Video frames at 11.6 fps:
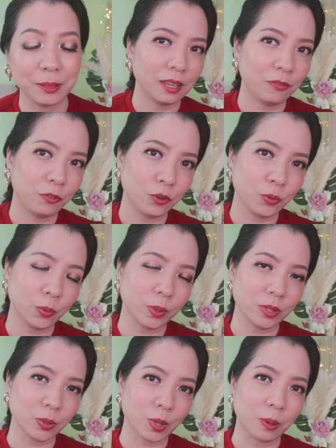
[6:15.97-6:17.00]
If you
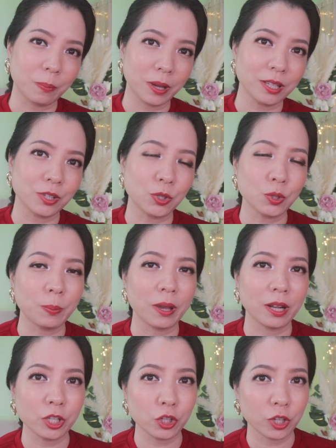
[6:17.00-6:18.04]
were to compare the two
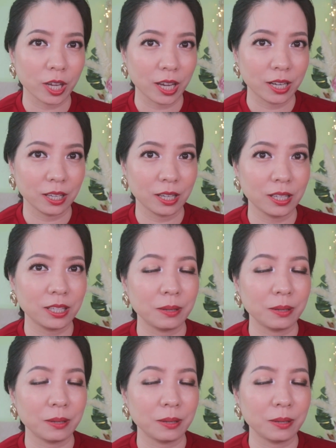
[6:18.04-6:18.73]
palettes together,